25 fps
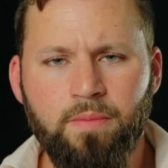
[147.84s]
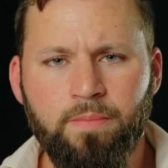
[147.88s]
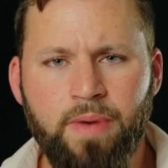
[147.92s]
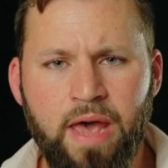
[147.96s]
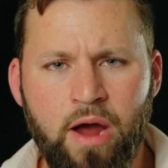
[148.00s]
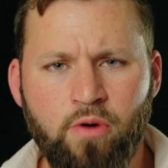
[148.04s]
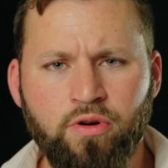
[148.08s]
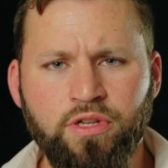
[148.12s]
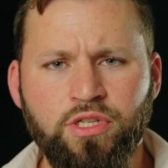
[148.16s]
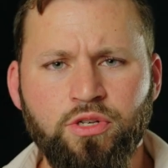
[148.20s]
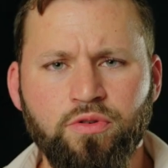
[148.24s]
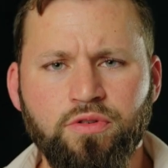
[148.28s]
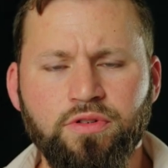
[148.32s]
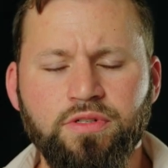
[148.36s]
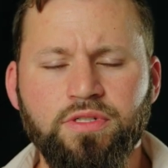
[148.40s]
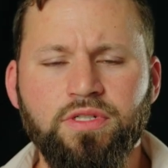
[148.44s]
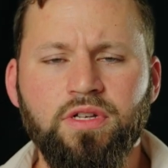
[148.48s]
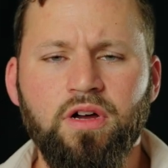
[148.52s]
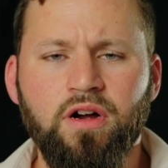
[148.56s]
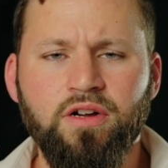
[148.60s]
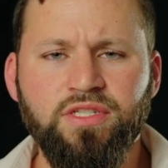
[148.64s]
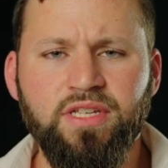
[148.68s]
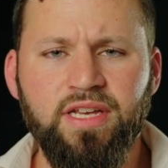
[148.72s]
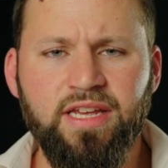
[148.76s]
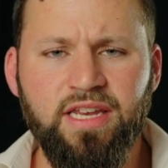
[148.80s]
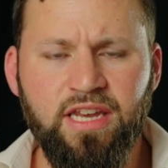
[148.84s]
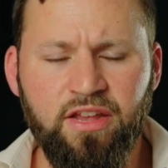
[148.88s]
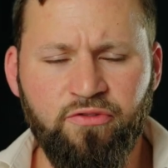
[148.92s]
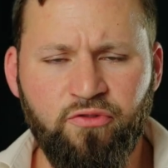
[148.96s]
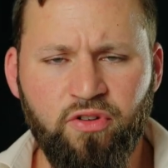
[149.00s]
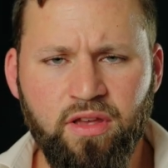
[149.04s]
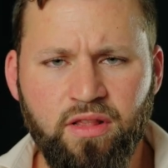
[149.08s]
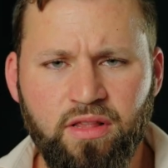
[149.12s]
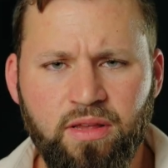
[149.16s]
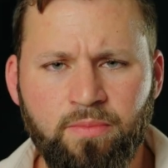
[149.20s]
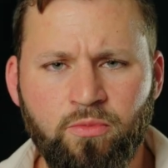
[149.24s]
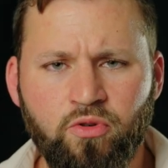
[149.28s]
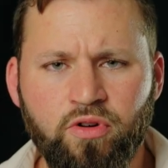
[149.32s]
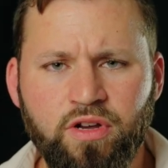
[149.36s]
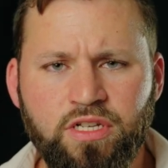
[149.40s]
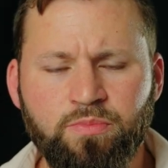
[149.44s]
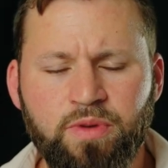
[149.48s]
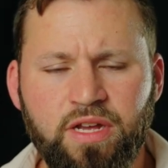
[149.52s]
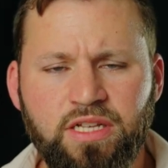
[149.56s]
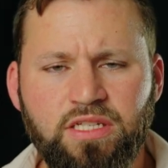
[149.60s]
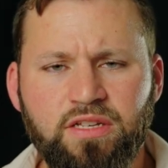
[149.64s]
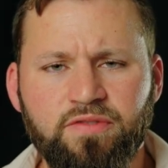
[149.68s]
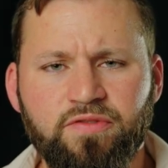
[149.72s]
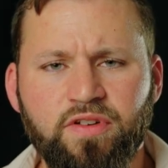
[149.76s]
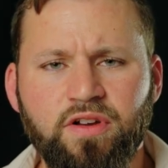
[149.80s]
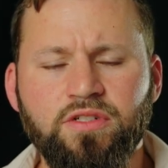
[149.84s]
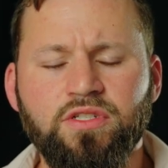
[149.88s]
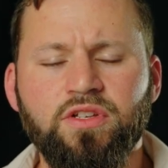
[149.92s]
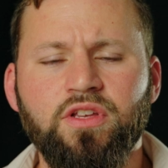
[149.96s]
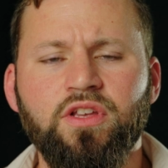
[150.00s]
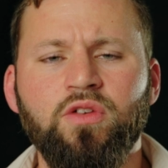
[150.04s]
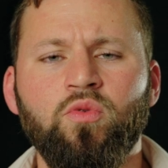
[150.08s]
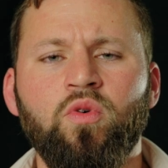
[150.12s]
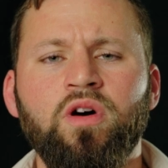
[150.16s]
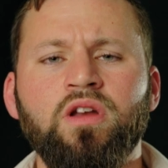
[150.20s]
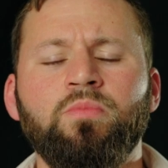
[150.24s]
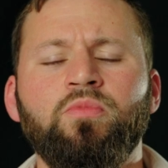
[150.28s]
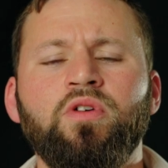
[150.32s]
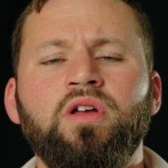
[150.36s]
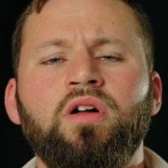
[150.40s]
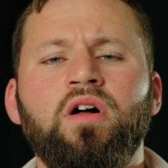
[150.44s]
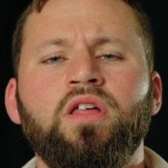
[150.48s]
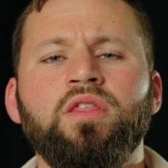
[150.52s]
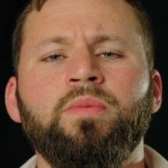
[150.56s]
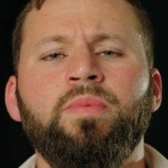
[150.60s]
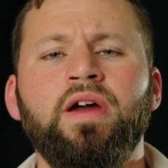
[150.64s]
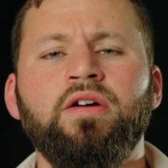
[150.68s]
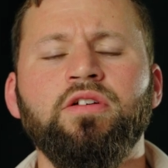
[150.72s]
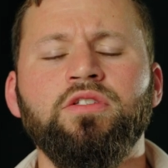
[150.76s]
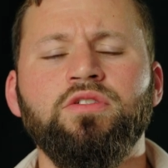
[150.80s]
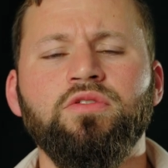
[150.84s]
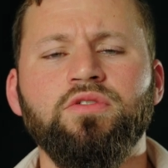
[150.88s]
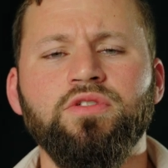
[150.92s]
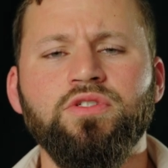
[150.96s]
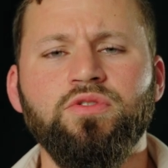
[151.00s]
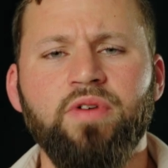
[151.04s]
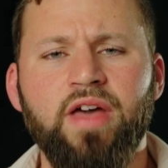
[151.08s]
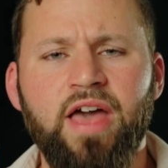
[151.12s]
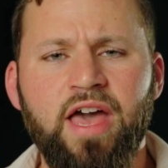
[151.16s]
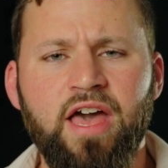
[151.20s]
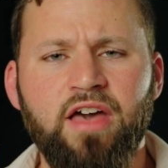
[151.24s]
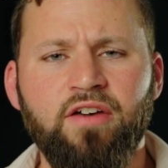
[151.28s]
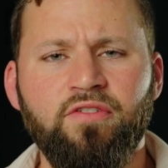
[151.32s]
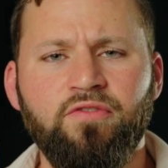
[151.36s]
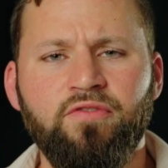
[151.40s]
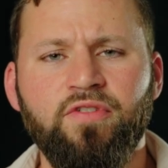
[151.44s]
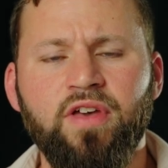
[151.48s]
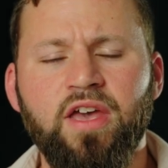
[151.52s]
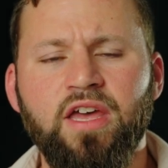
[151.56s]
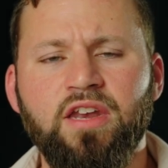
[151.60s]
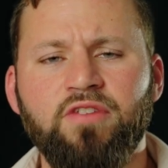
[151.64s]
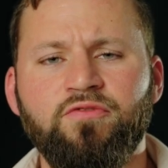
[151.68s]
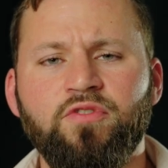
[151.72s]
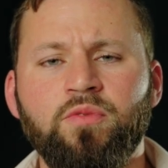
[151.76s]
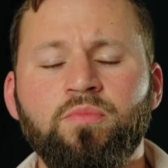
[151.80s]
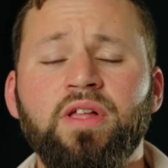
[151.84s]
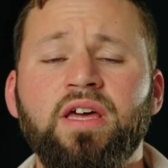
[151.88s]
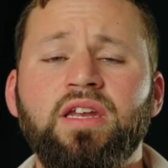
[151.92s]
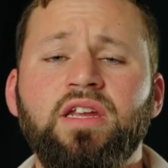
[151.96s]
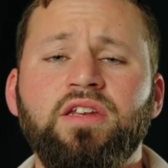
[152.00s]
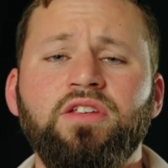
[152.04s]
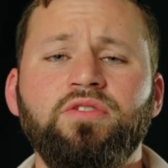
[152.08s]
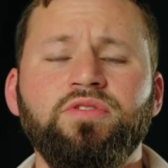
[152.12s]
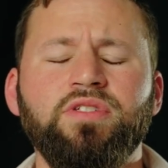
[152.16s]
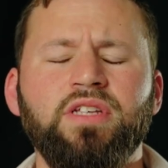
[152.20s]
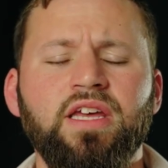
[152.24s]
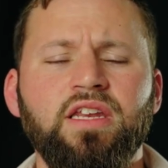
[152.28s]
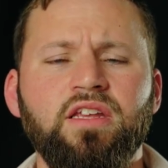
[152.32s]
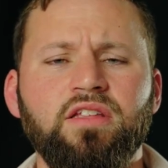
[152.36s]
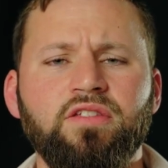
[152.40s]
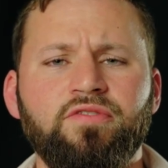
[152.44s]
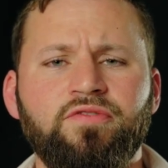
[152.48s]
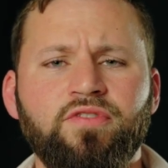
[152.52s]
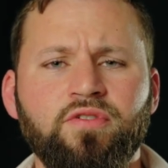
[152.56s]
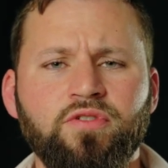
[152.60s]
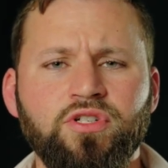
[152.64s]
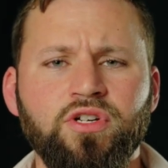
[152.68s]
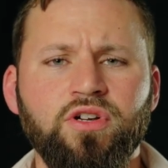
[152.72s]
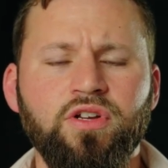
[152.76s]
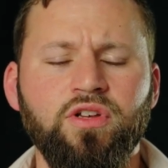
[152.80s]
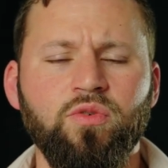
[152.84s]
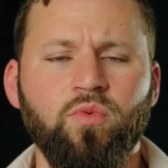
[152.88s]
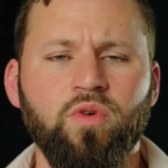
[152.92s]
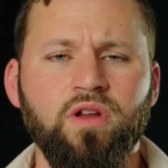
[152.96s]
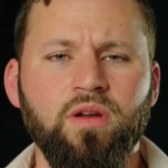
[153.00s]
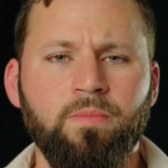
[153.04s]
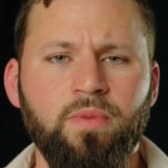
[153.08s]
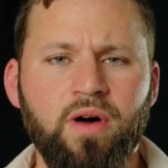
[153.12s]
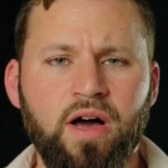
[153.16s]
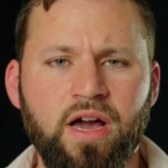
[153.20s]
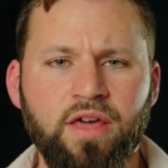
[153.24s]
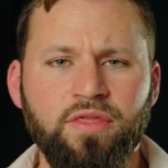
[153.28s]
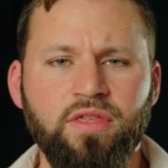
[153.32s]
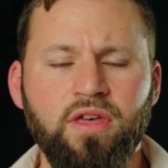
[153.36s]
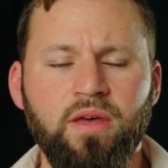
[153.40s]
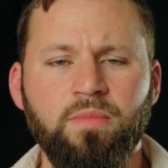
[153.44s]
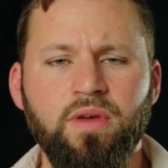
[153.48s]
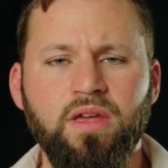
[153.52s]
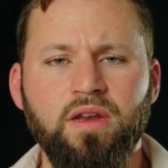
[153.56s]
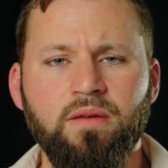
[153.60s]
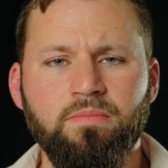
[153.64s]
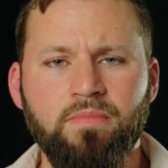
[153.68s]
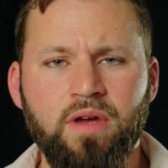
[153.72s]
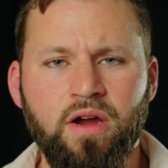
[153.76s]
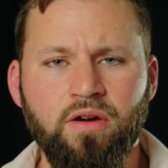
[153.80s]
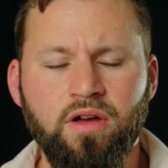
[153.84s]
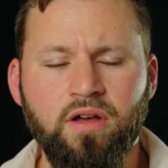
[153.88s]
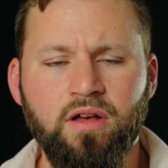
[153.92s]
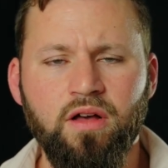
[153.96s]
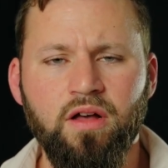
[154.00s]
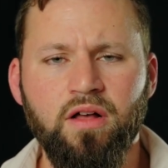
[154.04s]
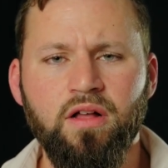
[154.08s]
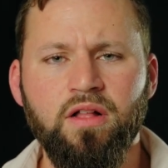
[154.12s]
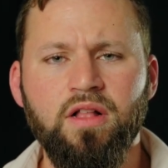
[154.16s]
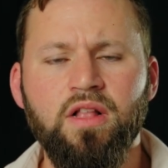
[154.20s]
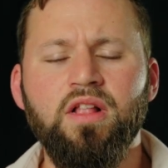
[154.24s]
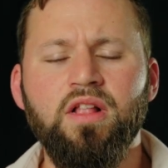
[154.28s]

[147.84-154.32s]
Power tools are significantly more expensive here, so you want to bring all the power tools you have, and if you plan on using any in the future, you want to buy them in America,